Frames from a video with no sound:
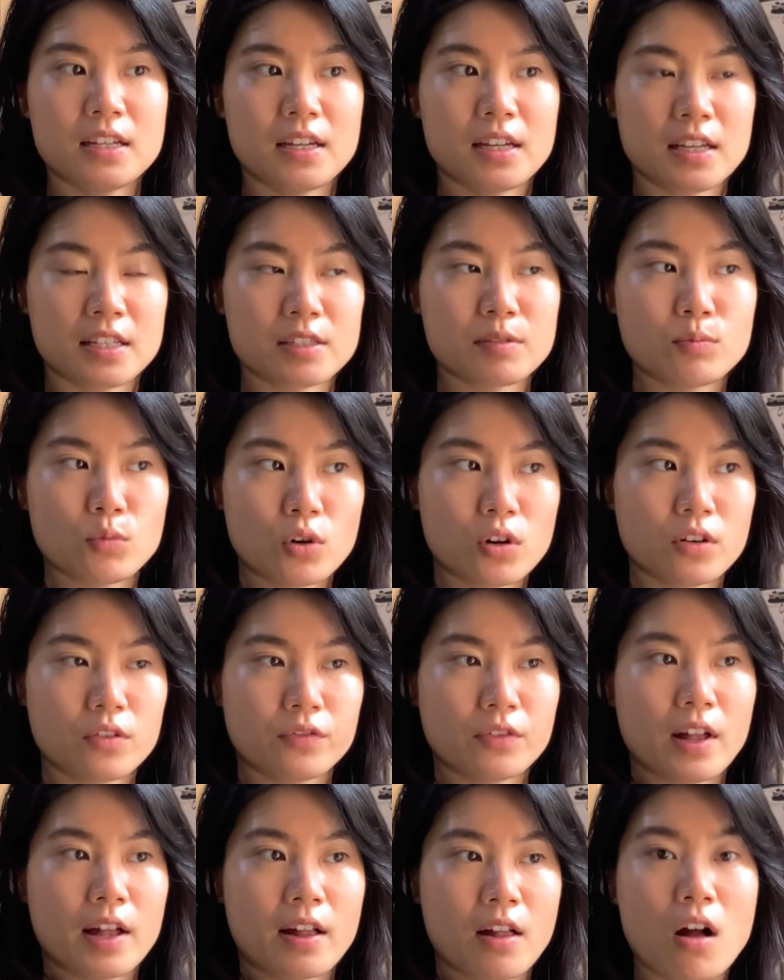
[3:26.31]
it's more of
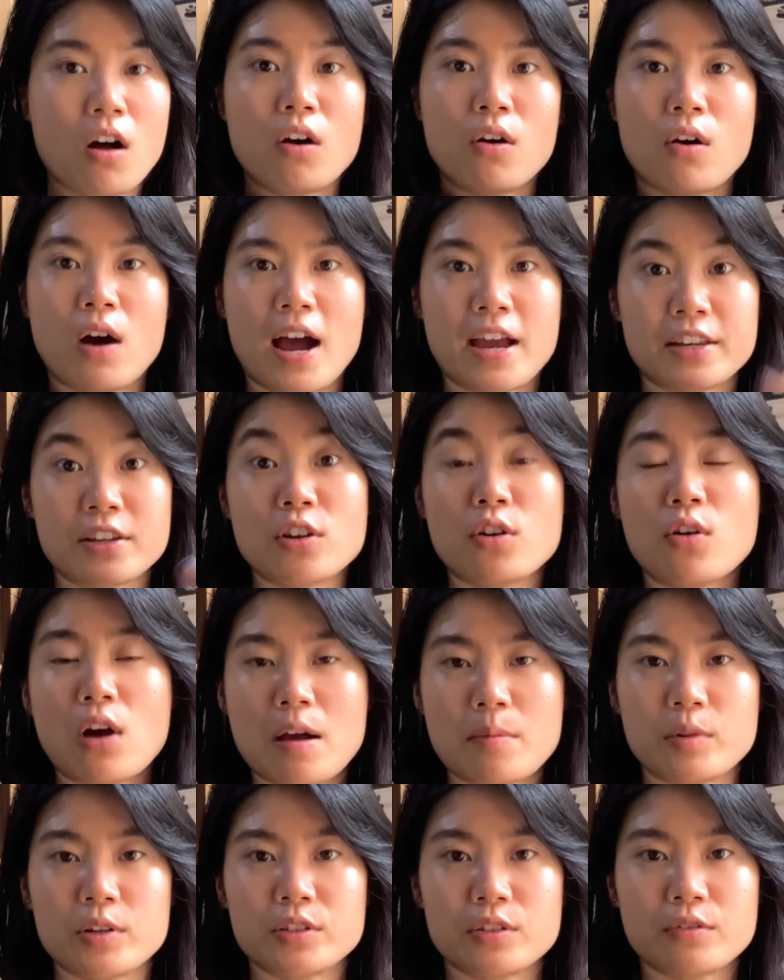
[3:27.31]
like, oh, I know
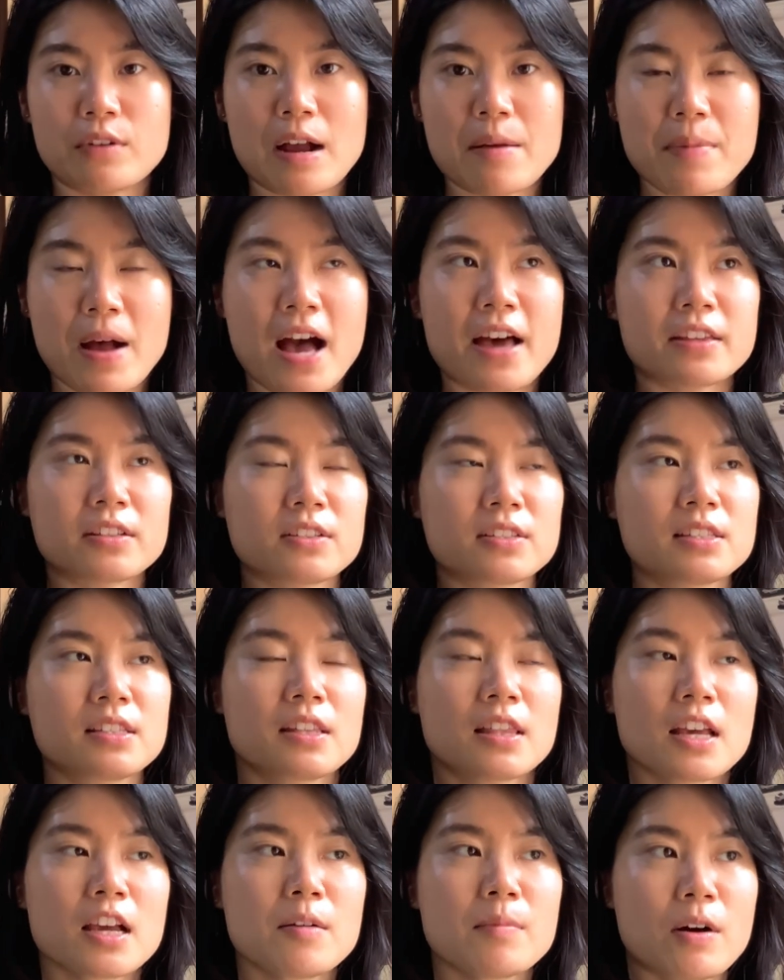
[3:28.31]
I'm on the right path. Because the
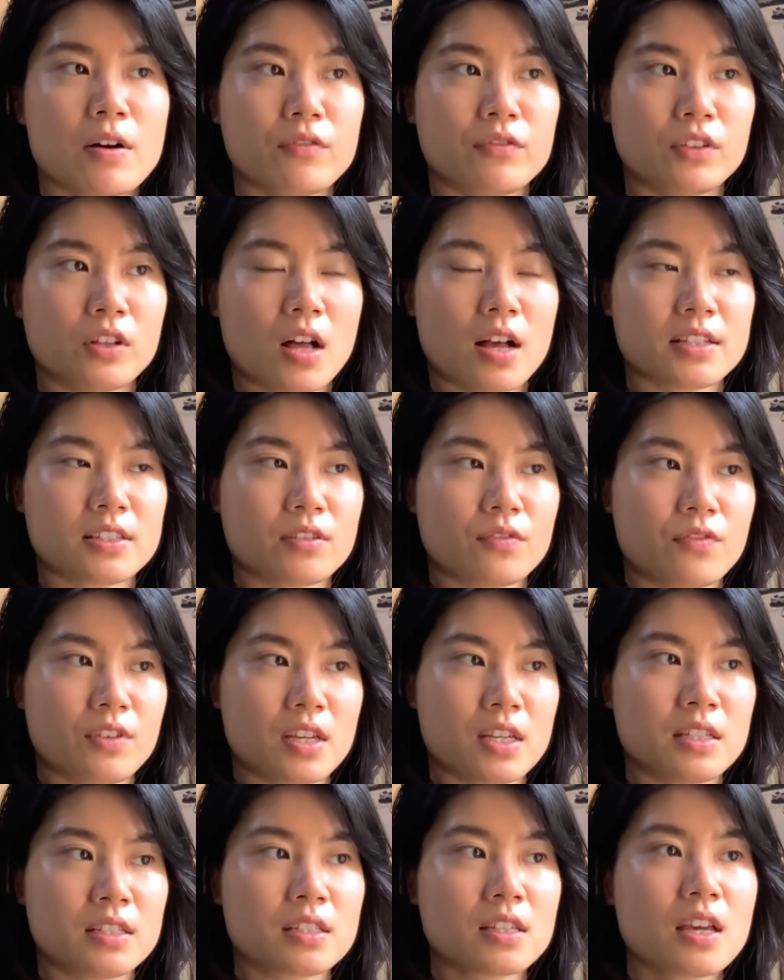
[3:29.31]
thing about philosophy
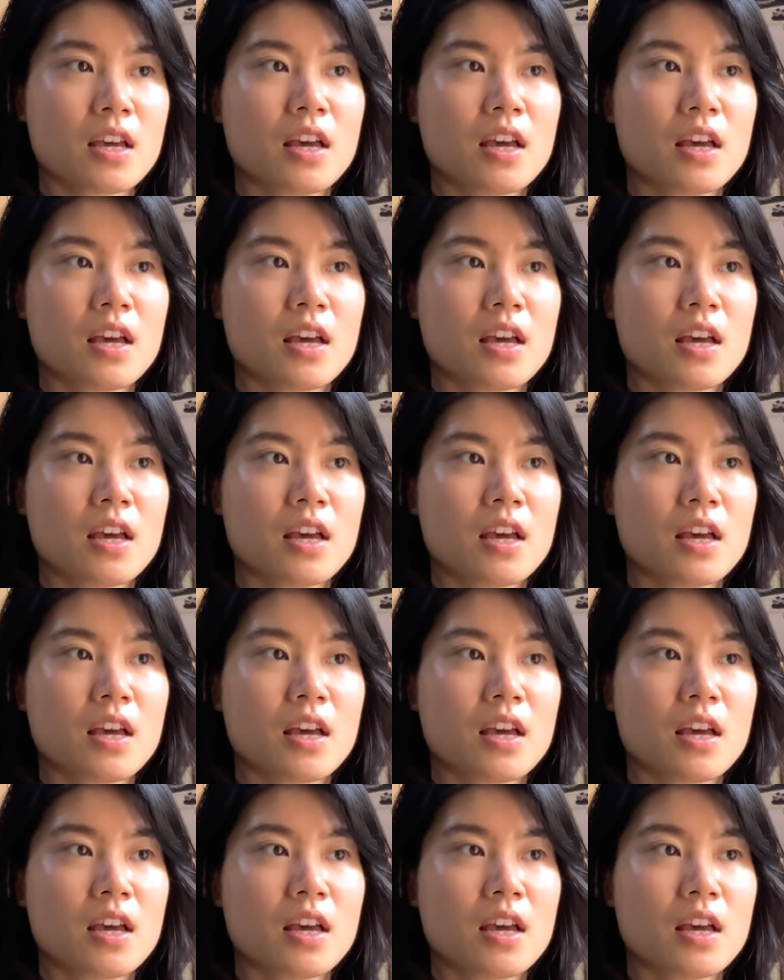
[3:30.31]
is,